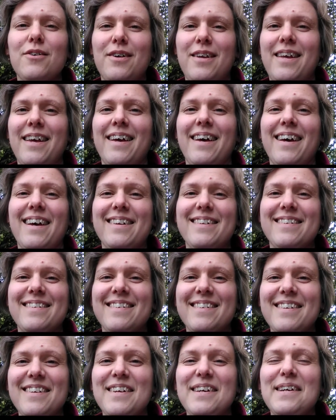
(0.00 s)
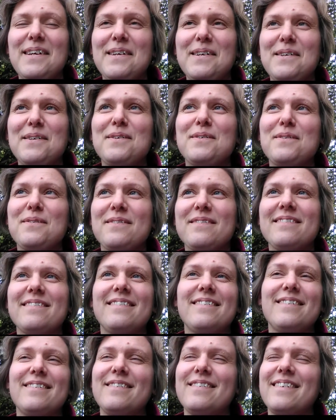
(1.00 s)
her cat.
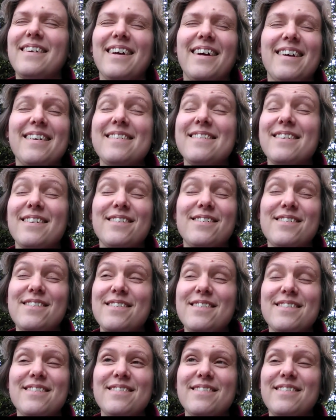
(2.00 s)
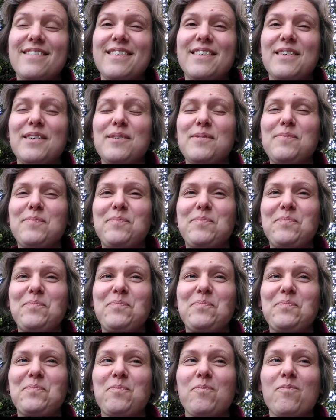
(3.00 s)
Oh, cats are just, you know,
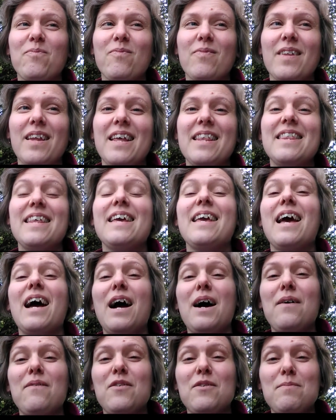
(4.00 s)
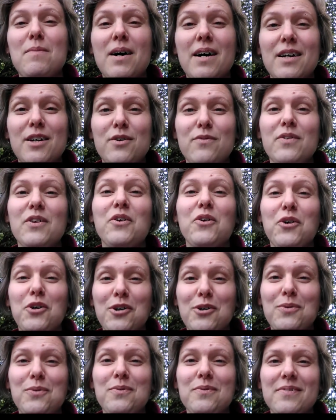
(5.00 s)
they have a mind of their
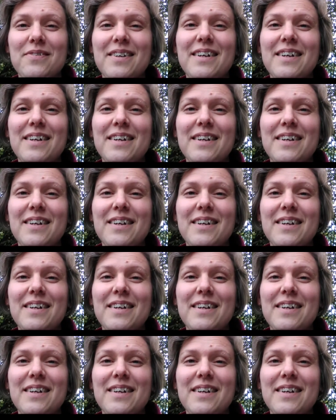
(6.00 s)
own.